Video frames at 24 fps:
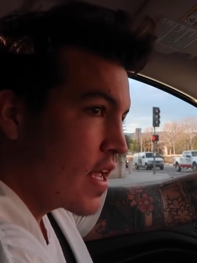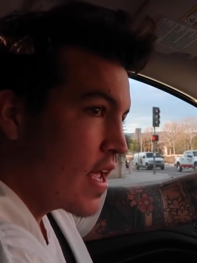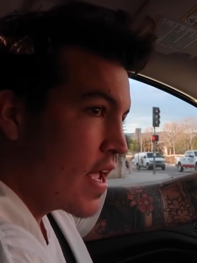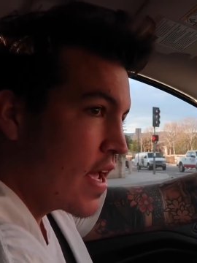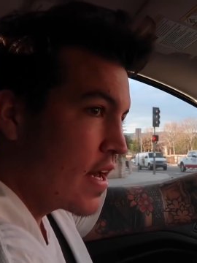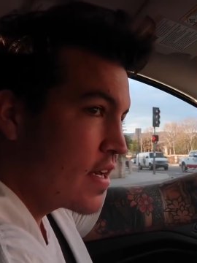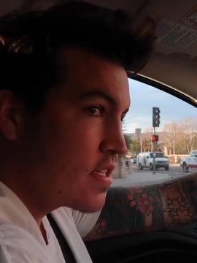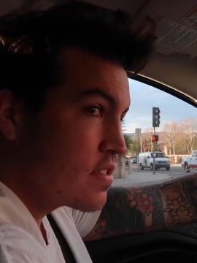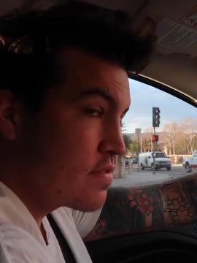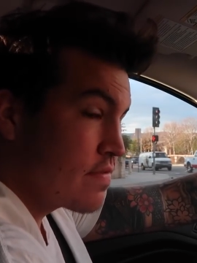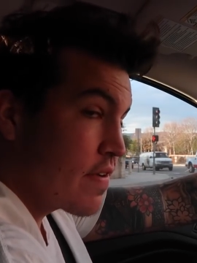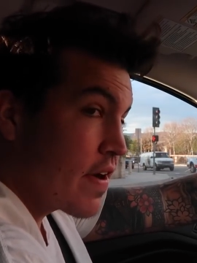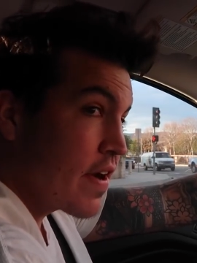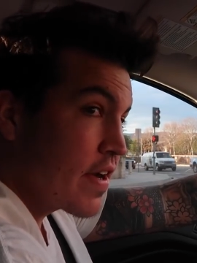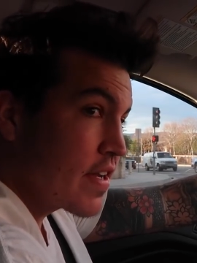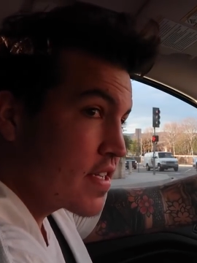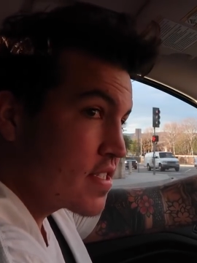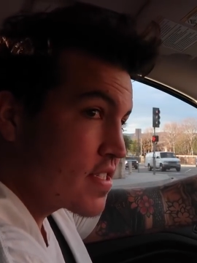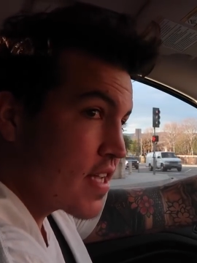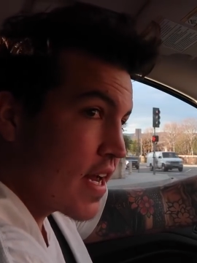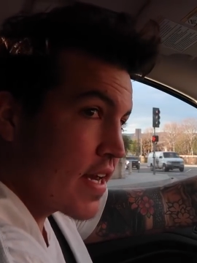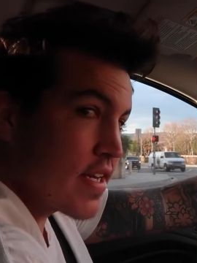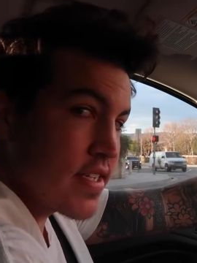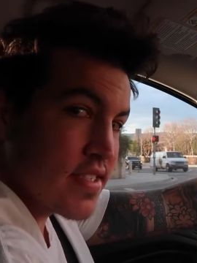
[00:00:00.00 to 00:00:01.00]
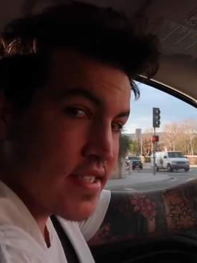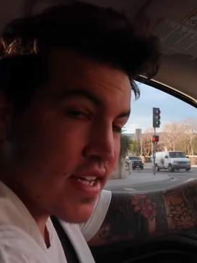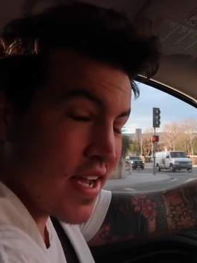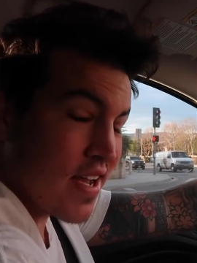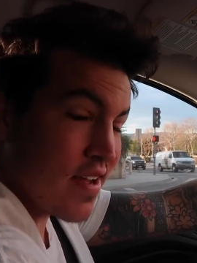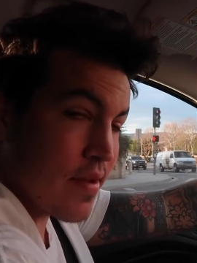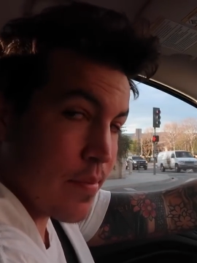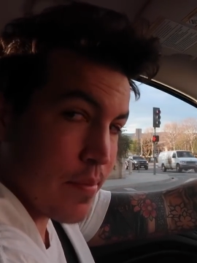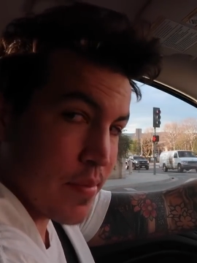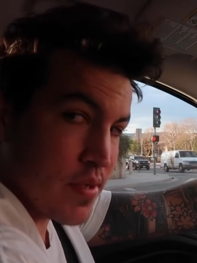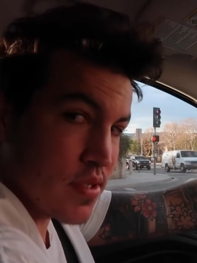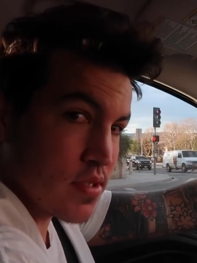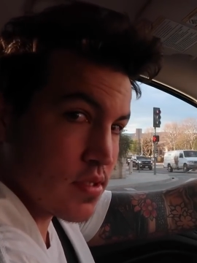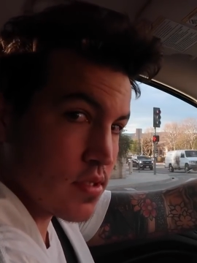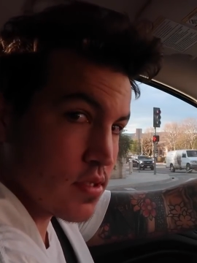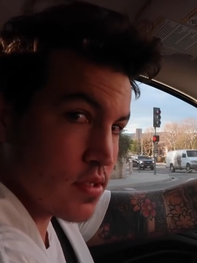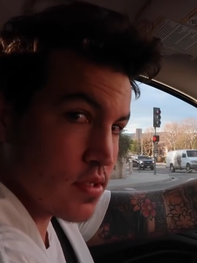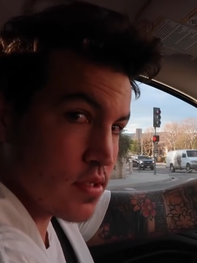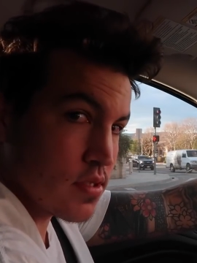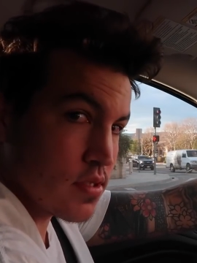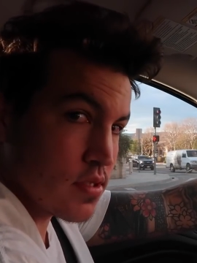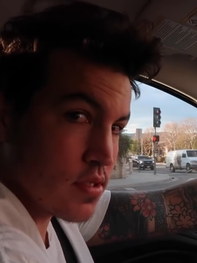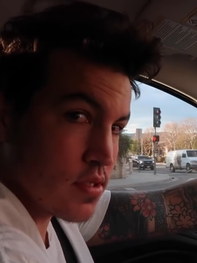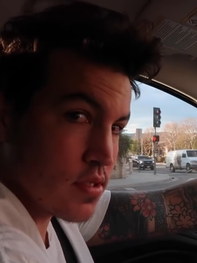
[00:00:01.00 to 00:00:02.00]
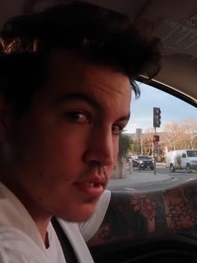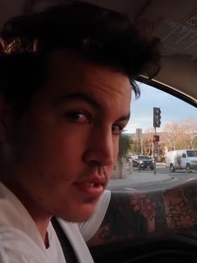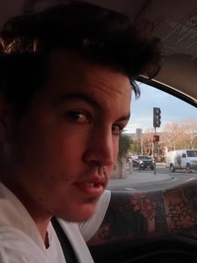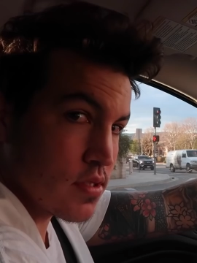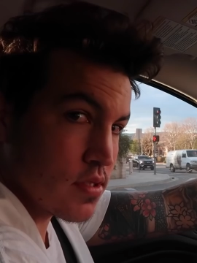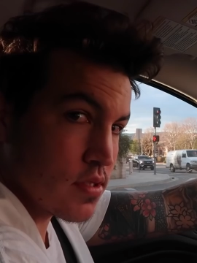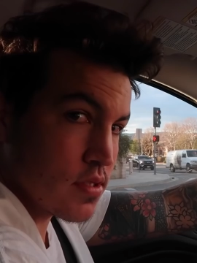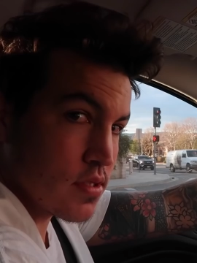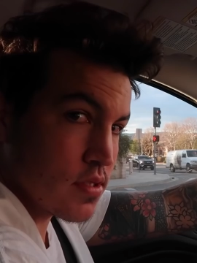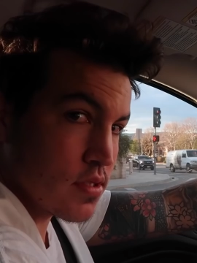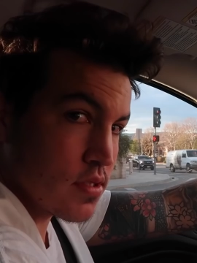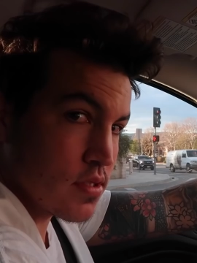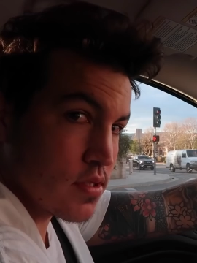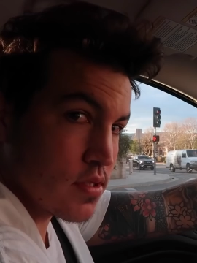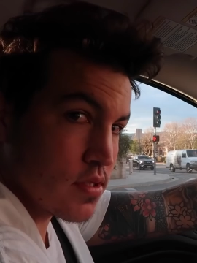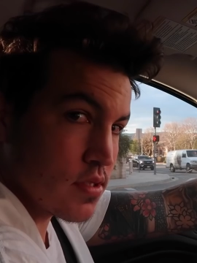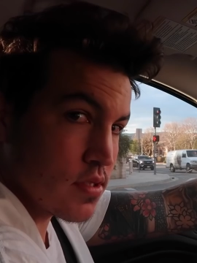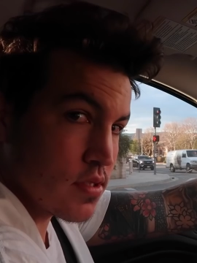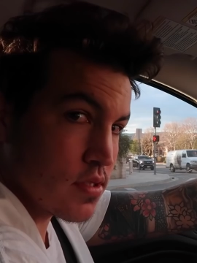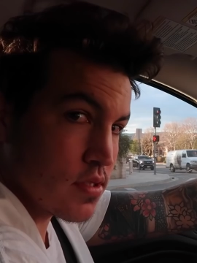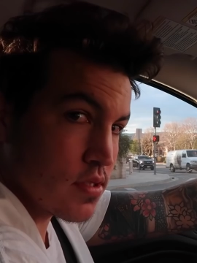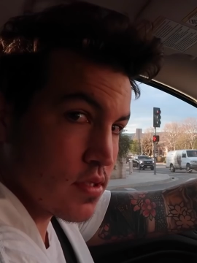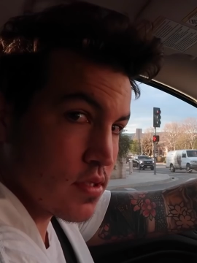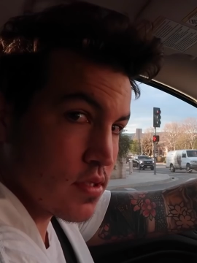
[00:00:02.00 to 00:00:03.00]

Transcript: And it's a very exciting time. We're breaking We're free.